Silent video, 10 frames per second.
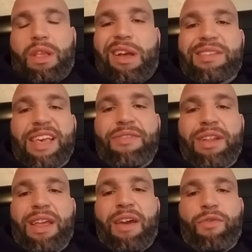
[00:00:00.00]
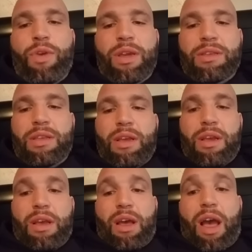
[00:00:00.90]
got seven and a half weeks.
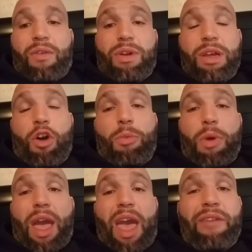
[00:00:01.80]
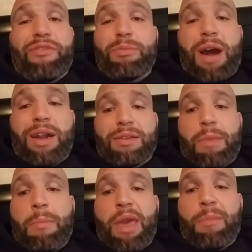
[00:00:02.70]
I really hope everybody,
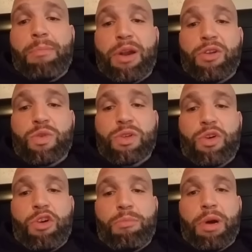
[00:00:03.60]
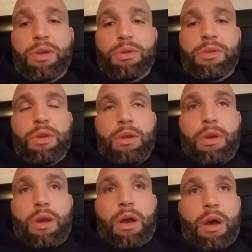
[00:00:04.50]
my man Bundles, what's going on, Bundles?
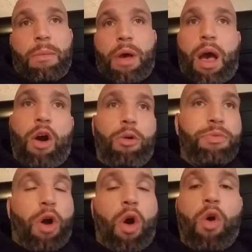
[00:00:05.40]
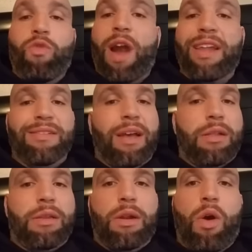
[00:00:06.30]
Um, I hope the whole writing's
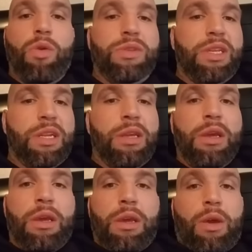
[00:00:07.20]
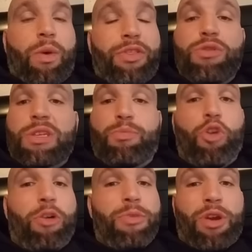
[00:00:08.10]
out there, the whole city. Whether you
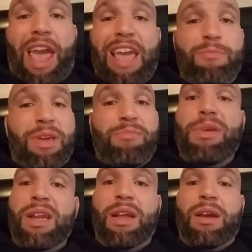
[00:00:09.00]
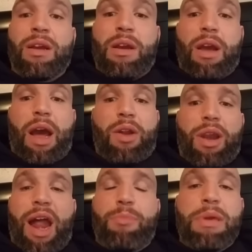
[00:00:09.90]
support me or hate me, be there. I know a
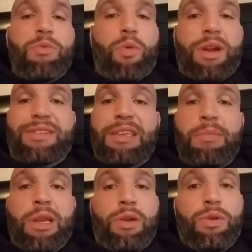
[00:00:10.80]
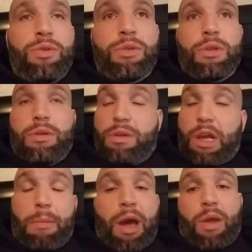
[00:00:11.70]
lot of people want to see me lose.
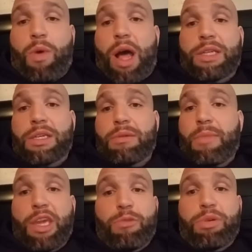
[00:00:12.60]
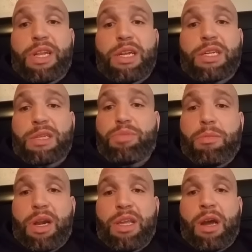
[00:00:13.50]
Come out and watch it. Make your predictions. Put
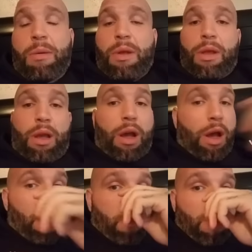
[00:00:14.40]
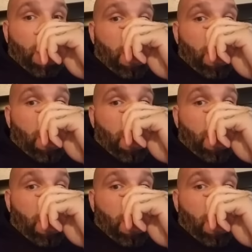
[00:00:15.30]
money up. Um,